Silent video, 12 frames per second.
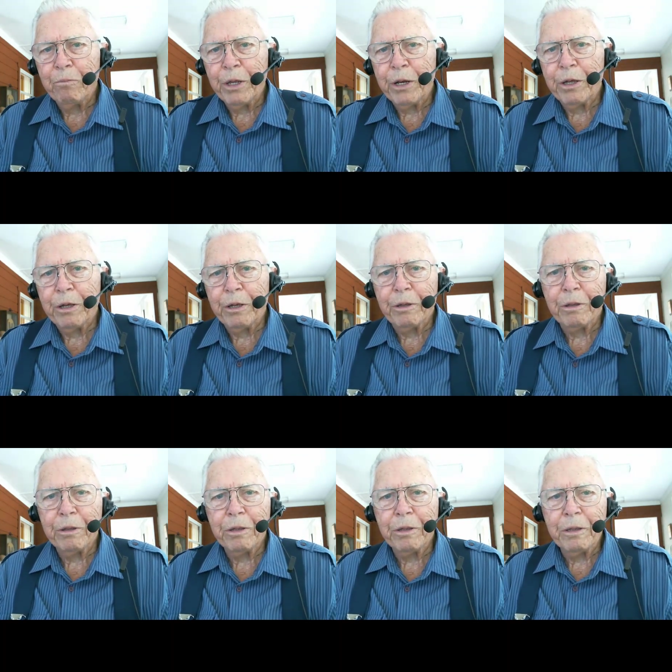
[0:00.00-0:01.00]
been
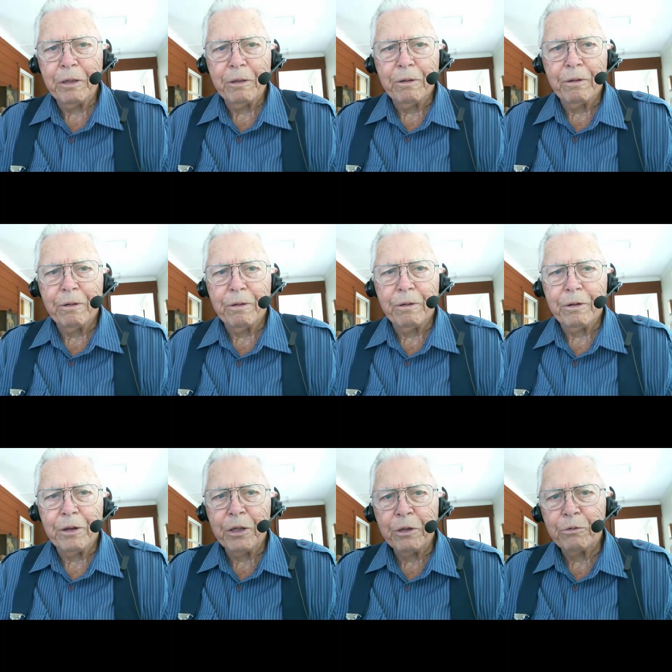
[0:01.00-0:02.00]
a
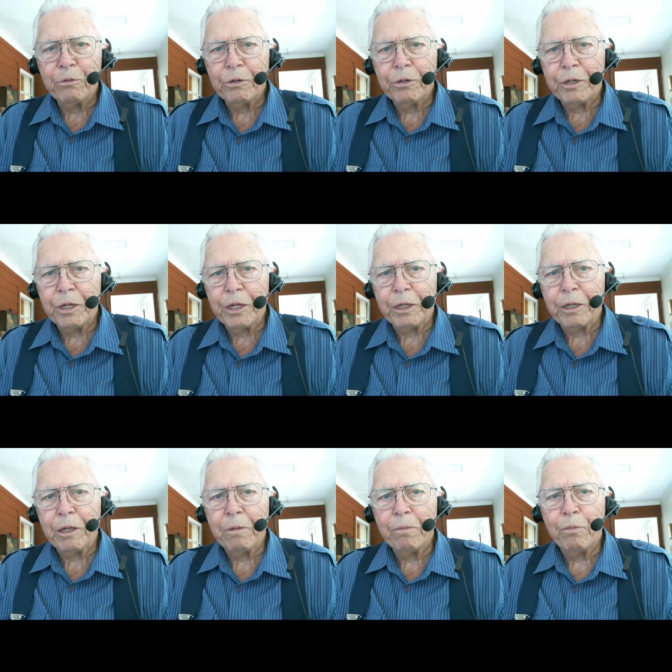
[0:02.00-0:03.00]
an
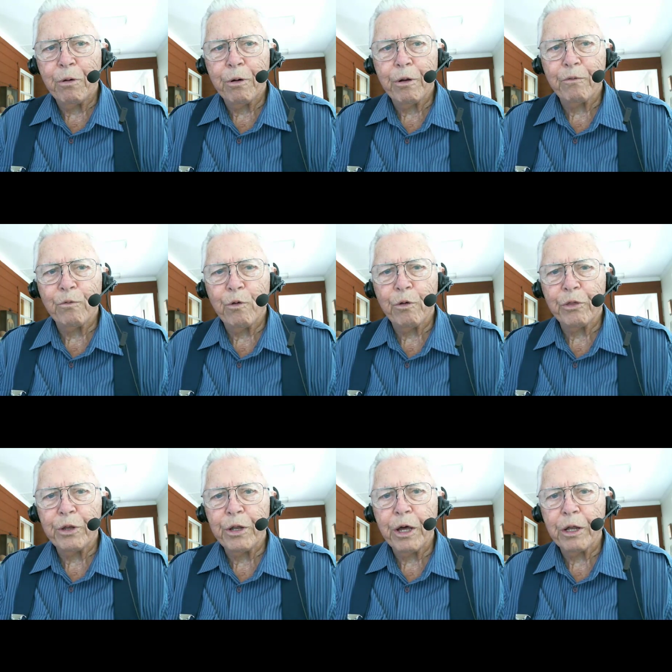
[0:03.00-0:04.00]
interesting part of
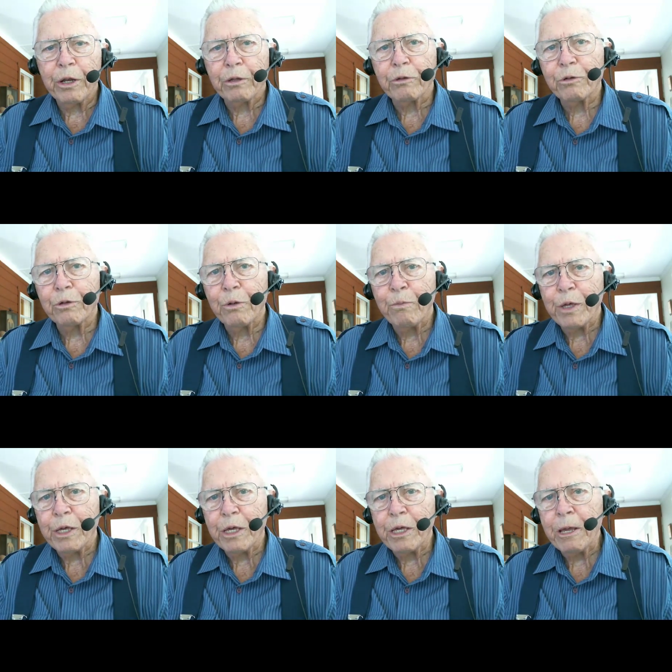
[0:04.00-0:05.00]
orthodontics to
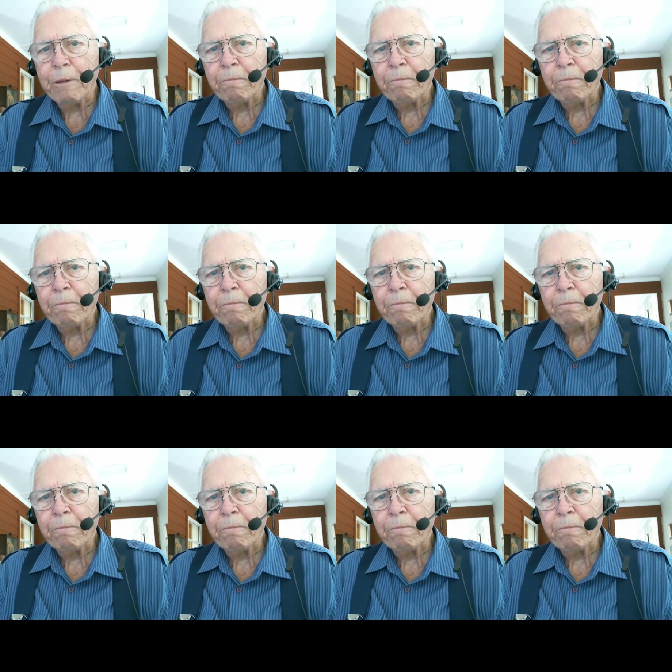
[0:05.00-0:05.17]
me,